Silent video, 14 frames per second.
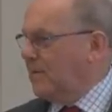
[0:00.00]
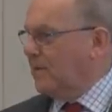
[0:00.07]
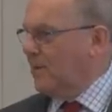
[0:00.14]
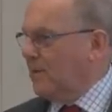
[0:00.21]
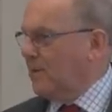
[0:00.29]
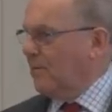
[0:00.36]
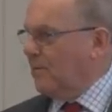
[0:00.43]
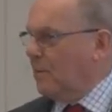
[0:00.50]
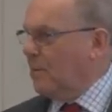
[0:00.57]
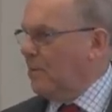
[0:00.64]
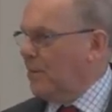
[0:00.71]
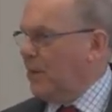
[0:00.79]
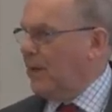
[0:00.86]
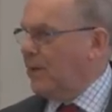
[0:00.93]
It's on the
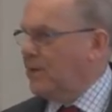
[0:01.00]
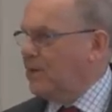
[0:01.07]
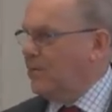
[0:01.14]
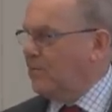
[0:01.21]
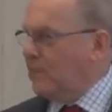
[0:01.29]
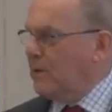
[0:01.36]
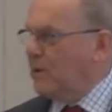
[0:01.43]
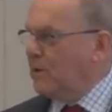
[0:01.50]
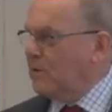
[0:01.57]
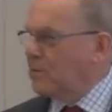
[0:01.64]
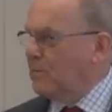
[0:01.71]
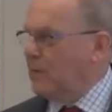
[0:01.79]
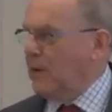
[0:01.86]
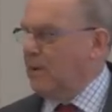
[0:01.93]
front page of the
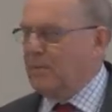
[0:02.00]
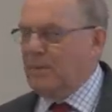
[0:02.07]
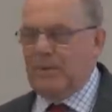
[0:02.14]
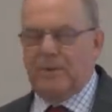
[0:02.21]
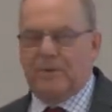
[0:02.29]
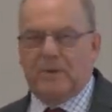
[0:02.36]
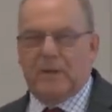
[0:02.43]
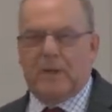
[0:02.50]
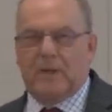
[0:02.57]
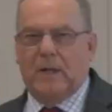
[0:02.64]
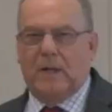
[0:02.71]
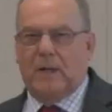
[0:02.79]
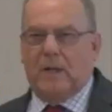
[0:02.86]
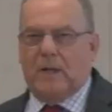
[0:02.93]
newspapers,
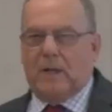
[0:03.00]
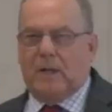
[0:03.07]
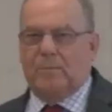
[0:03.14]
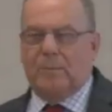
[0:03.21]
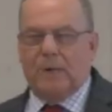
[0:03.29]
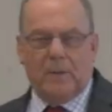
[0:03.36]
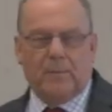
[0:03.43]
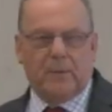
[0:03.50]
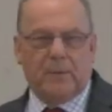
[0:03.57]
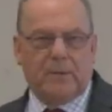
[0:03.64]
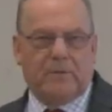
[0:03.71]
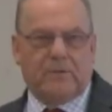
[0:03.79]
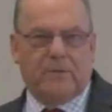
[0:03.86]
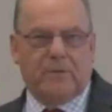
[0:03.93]
and
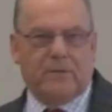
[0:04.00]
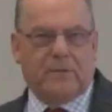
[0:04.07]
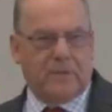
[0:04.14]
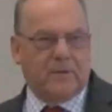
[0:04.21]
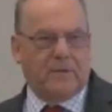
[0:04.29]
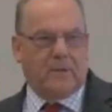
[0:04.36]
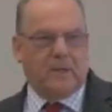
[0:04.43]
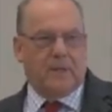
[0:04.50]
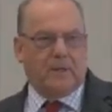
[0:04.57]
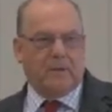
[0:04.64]
people are tut-tutting,